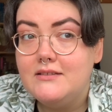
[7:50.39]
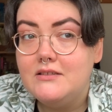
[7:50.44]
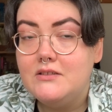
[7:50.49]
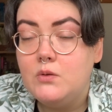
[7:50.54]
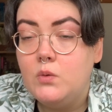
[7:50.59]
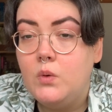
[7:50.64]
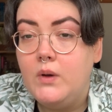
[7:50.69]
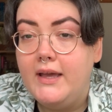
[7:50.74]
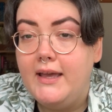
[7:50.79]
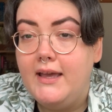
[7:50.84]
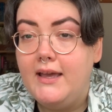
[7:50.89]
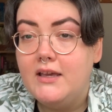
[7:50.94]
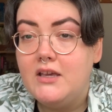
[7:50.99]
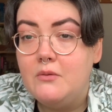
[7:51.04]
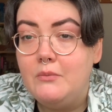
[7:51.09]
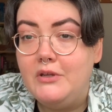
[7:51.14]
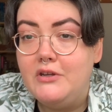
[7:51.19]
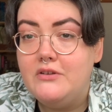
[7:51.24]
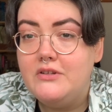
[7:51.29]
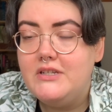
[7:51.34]
queer
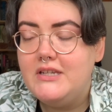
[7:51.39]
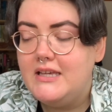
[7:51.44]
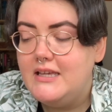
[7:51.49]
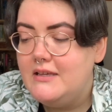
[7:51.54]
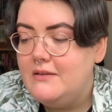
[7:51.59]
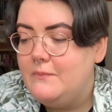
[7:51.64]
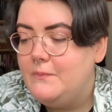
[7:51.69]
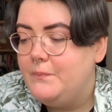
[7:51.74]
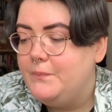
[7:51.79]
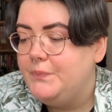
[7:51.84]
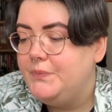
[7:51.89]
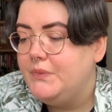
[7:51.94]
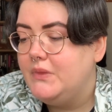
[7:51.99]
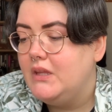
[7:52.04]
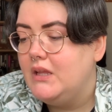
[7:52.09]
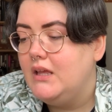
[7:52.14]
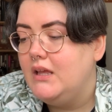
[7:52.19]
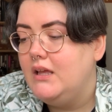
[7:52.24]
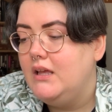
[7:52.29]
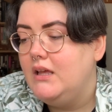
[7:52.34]
community
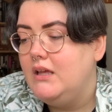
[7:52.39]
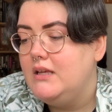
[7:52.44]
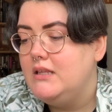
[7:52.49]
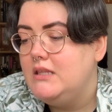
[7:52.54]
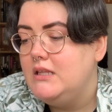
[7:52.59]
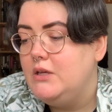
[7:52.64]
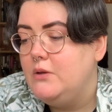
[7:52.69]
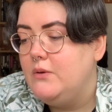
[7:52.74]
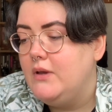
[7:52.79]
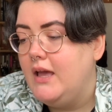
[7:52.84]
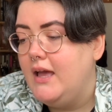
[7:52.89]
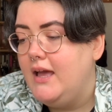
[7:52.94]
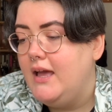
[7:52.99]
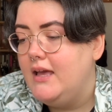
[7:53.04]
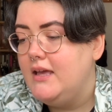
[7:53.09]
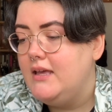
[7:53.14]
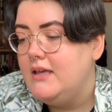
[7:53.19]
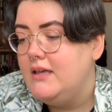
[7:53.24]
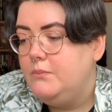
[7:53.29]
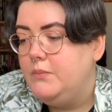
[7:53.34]
in the UK.